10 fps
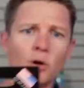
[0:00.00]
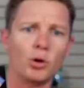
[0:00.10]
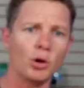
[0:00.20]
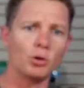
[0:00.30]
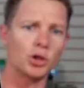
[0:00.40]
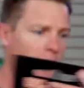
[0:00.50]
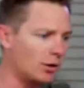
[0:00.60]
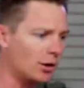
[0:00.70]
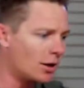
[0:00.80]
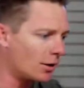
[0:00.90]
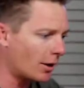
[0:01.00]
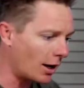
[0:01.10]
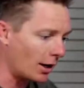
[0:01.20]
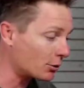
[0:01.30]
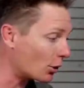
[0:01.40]
one? Pogo Shiner.
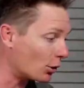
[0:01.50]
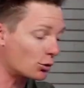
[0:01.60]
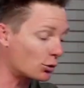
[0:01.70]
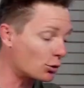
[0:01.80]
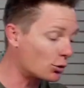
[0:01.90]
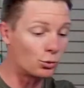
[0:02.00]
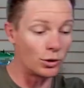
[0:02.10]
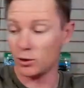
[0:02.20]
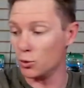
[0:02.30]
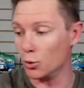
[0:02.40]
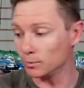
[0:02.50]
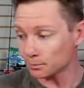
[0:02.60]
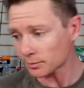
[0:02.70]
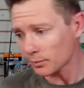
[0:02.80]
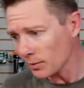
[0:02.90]
So those are really
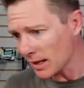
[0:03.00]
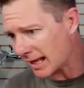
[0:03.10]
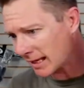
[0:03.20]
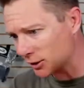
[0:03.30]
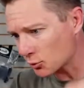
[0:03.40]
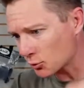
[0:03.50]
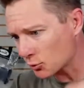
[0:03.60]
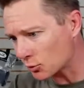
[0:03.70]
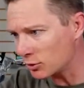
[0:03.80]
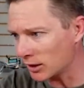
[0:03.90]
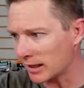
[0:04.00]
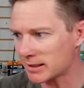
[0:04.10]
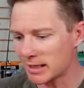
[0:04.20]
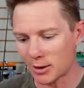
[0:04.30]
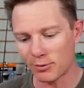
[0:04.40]
cool. I like a swing,
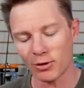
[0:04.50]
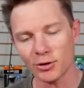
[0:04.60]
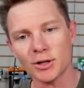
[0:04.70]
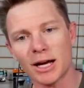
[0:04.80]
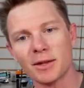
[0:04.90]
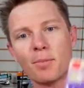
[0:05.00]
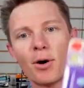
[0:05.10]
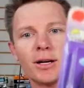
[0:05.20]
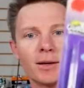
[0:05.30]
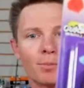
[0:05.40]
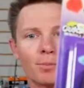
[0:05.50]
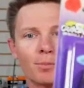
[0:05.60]
like I said, and we've also got the